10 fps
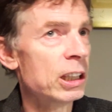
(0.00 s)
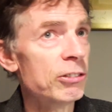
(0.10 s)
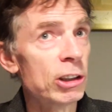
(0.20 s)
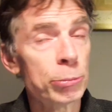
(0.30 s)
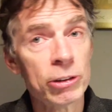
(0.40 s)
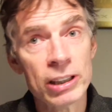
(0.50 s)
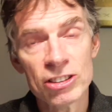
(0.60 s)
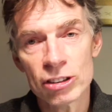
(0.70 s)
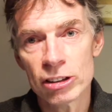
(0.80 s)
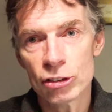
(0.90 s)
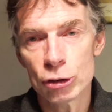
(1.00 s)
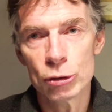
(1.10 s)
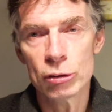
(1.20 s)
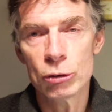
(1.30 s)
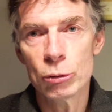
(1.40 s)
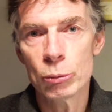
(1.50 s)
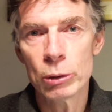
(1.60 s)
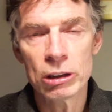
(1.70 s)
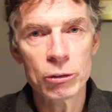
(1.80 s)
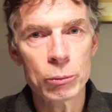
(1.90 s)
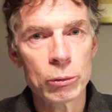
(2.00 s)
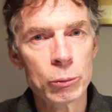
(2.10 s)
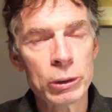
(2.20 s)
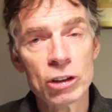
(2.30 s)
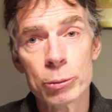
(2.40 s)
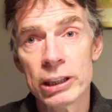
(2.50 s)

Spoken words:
give inspiration to which